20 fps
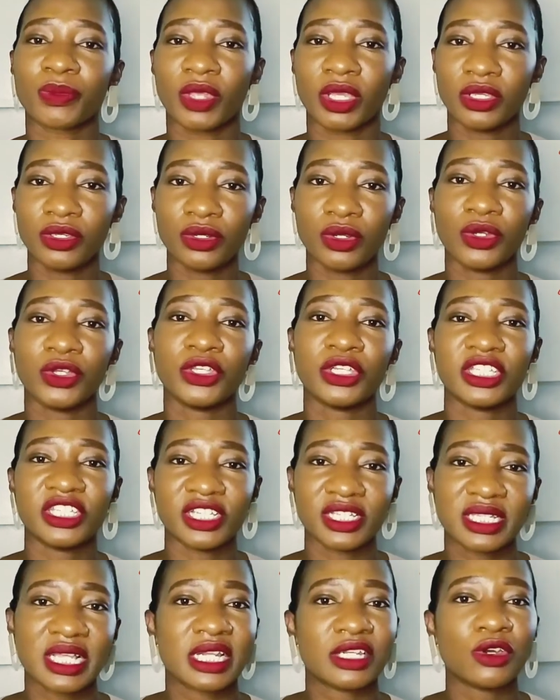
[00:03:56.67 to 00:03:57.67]
you know you're
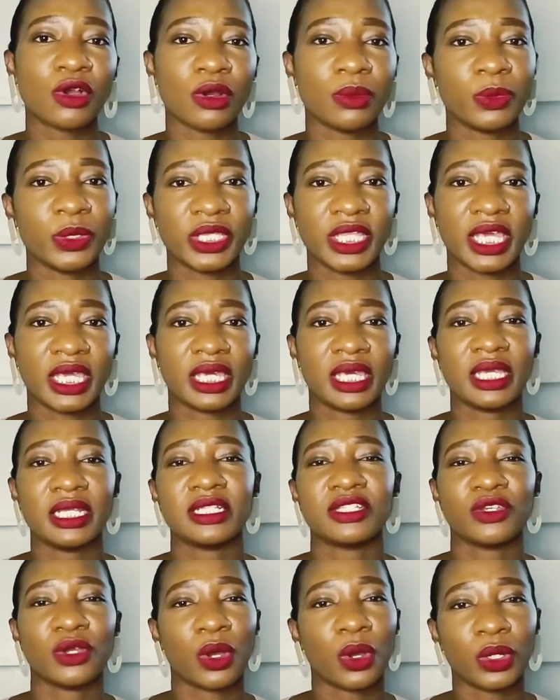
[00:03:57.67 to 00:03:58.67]
just at home with the
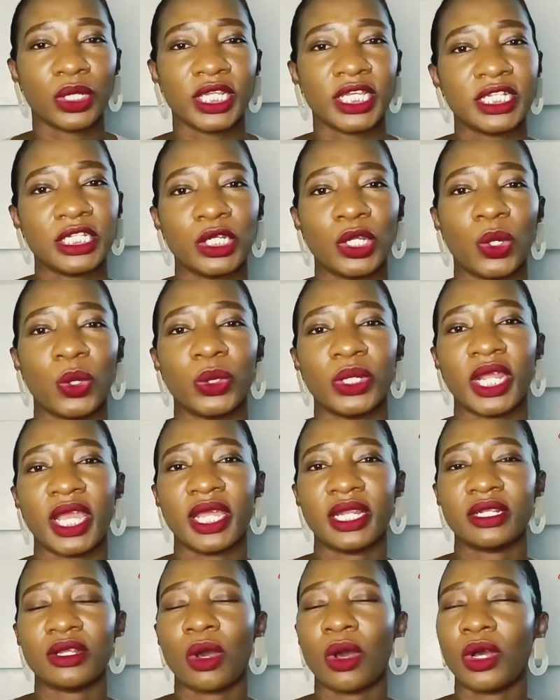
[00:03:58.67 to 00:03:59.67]
kids you're all alone
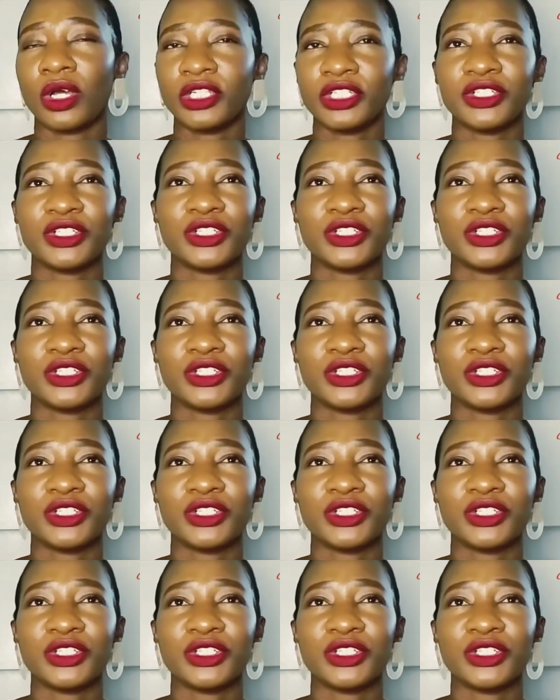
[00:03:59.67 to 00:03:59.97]
and all you